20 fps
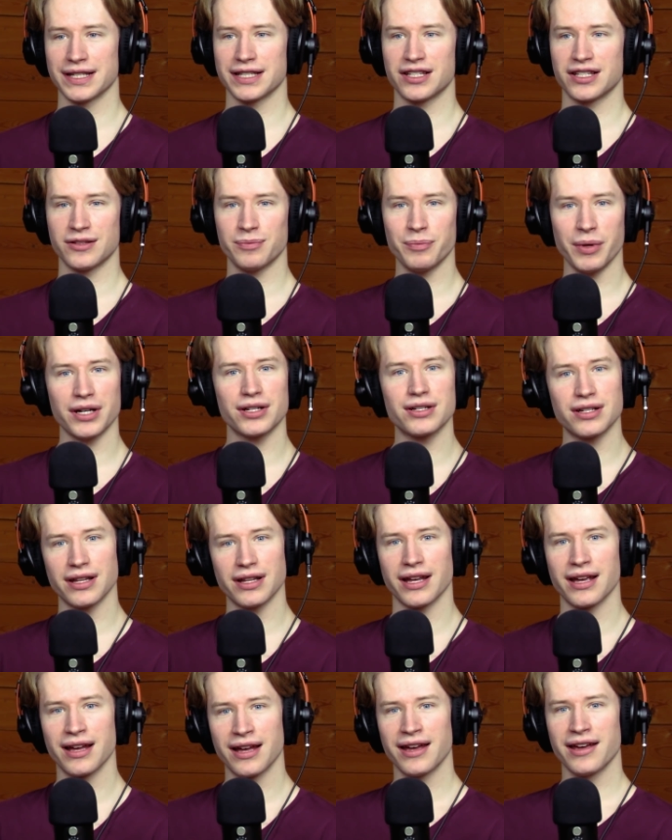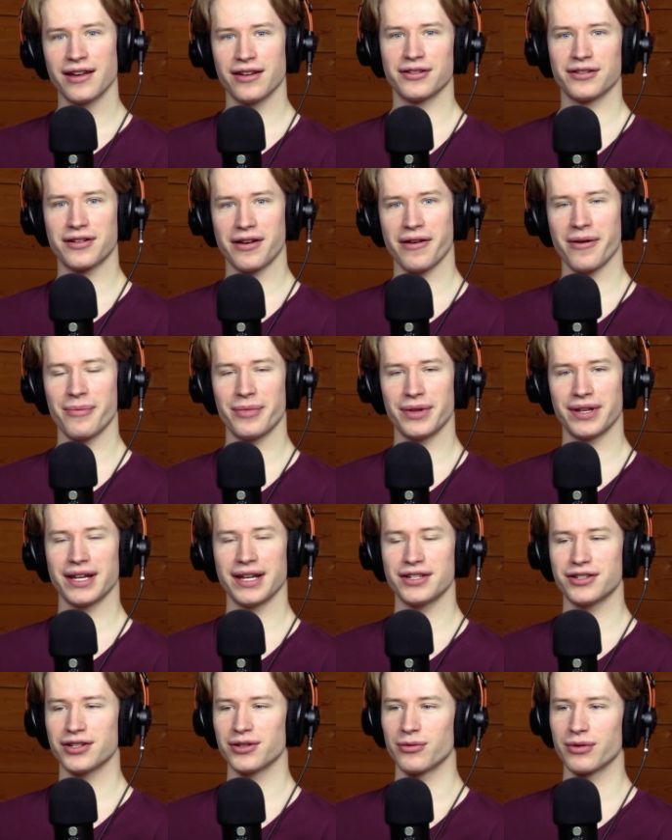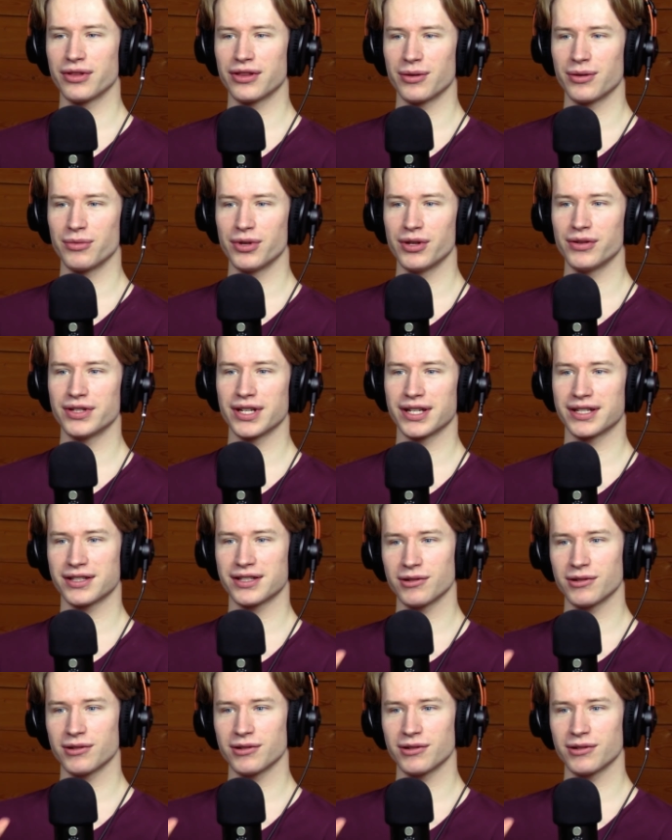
especially in combination with the music.